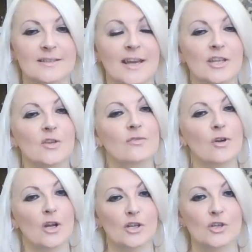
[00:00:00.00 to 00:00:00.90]
Thank you for
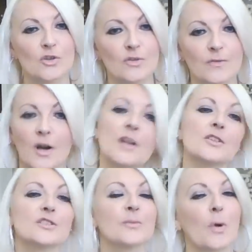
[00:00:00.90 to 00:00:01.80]
all your love, all
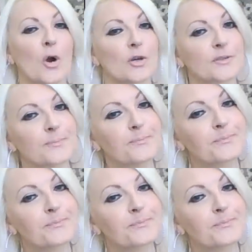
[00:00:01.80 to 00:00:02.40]
your support